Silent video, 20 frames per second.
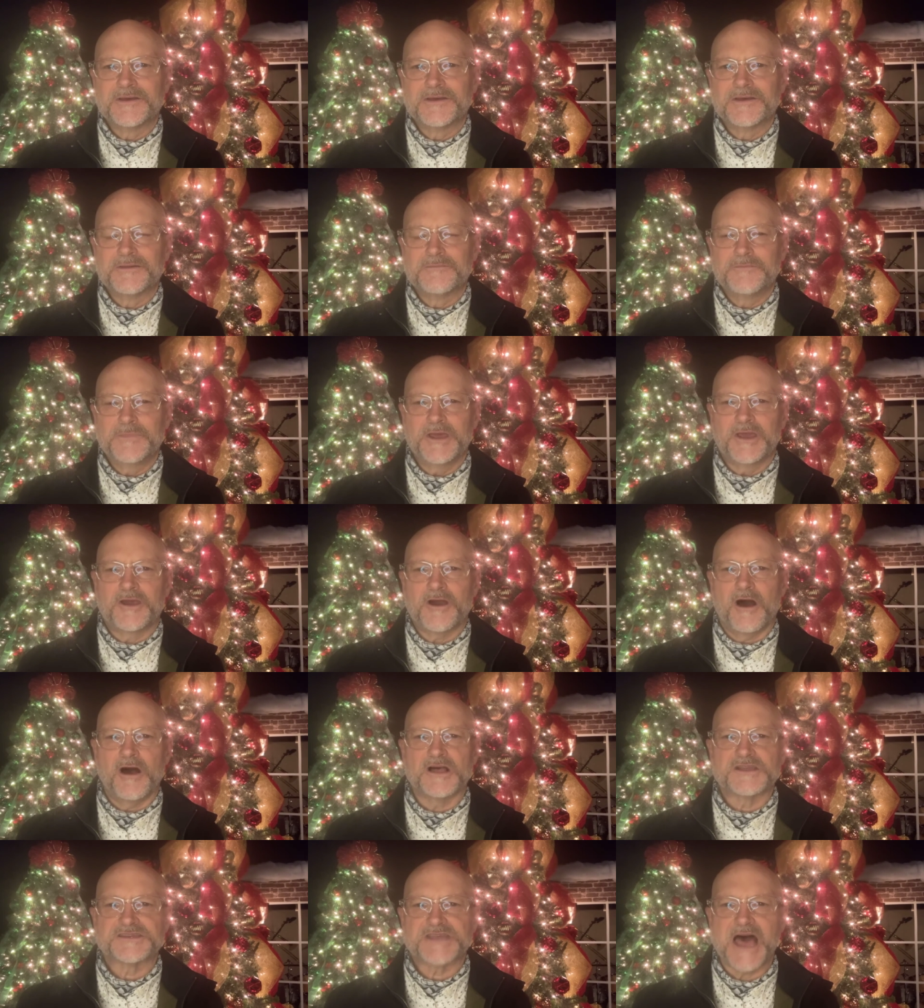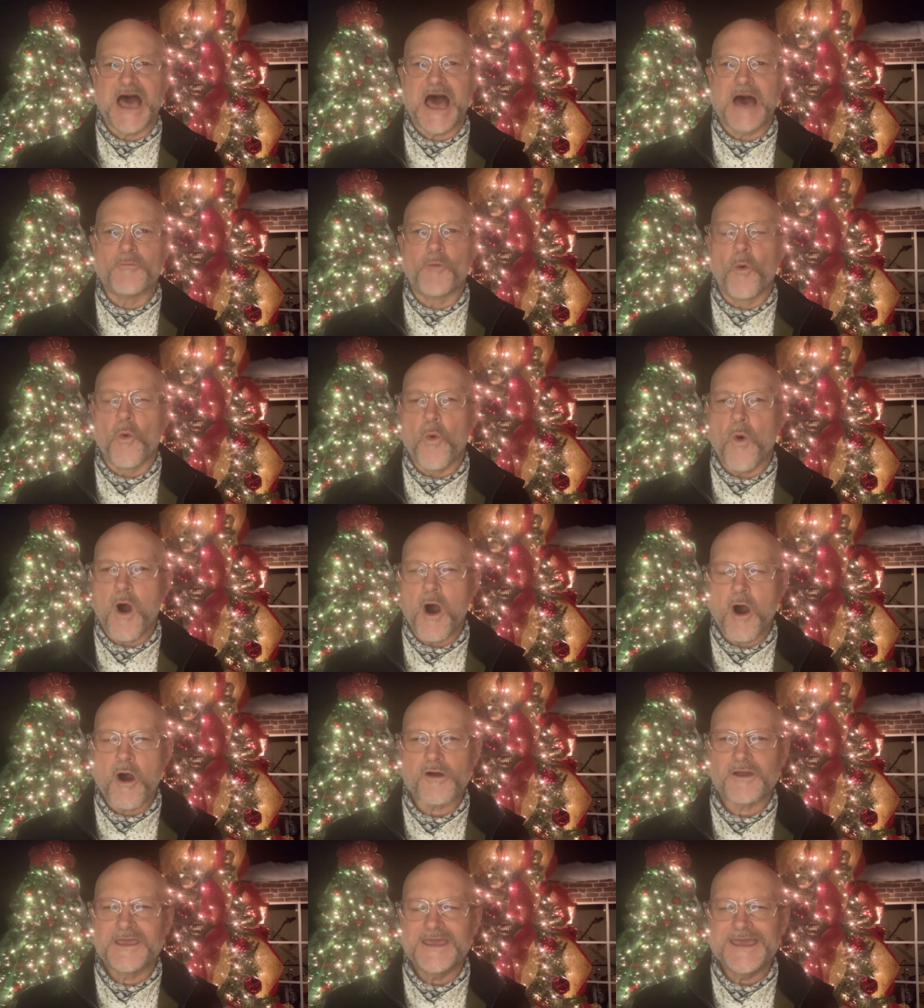because I'm
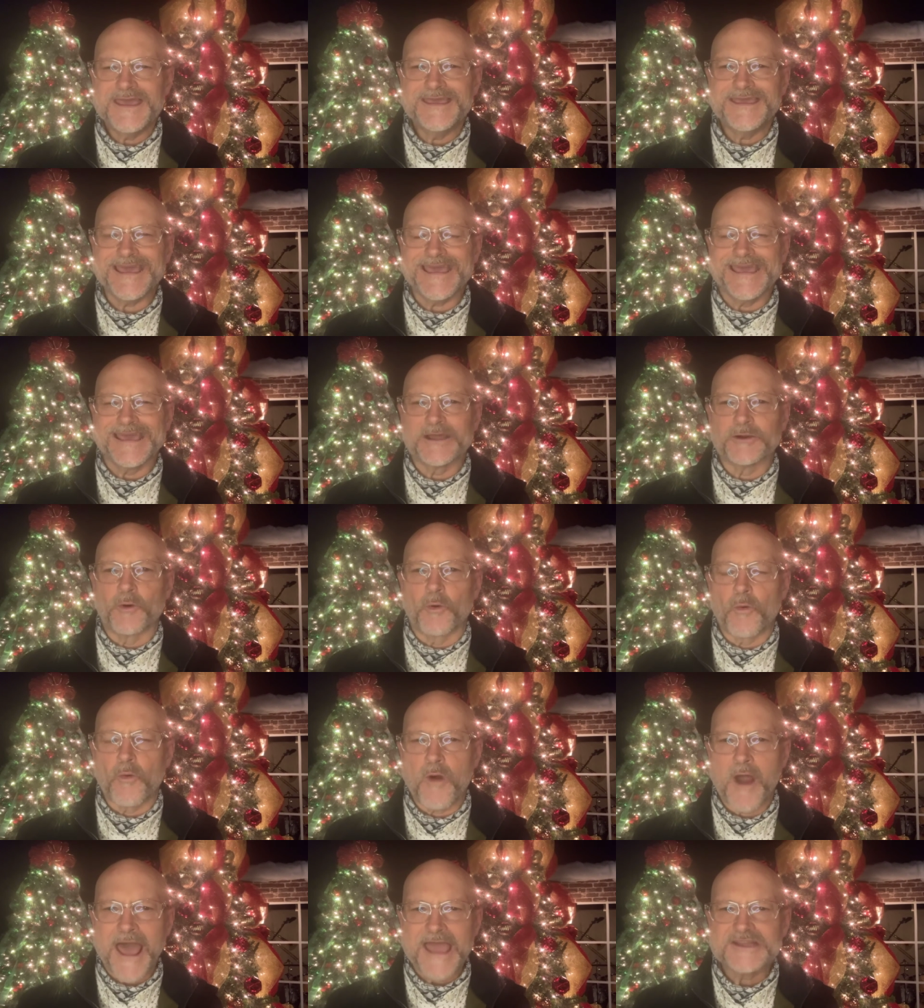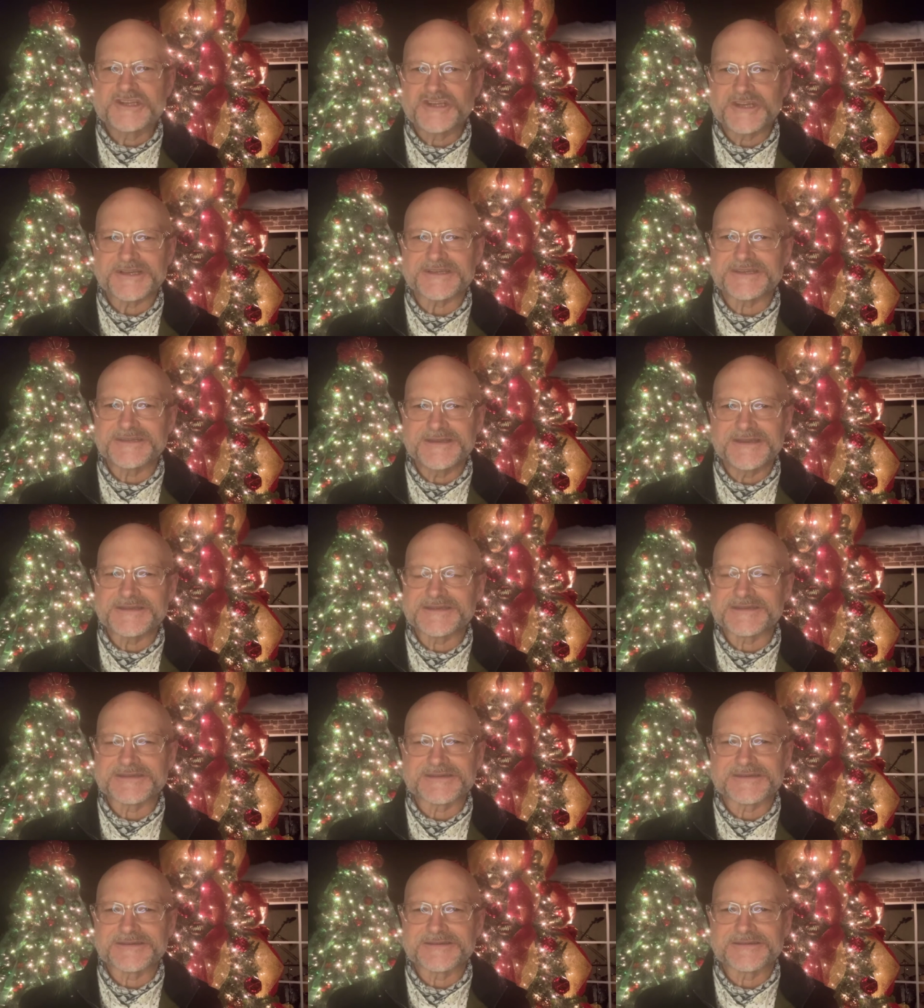walking in
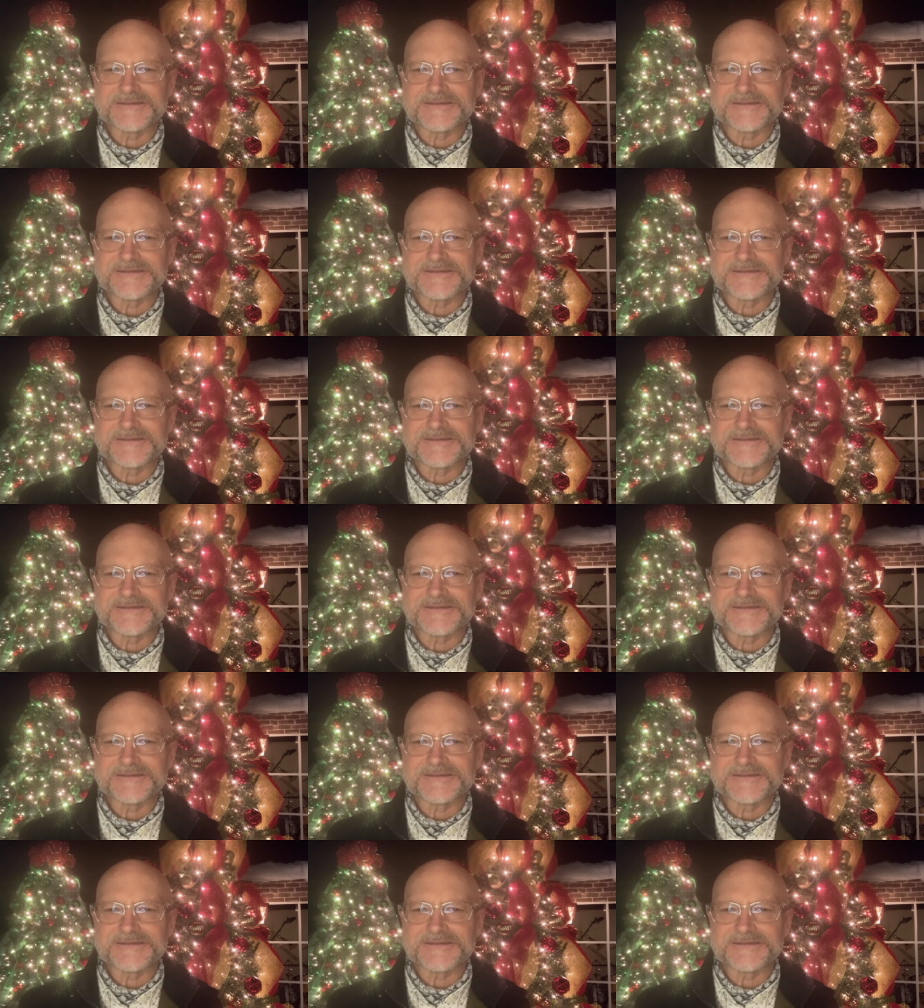righteousness,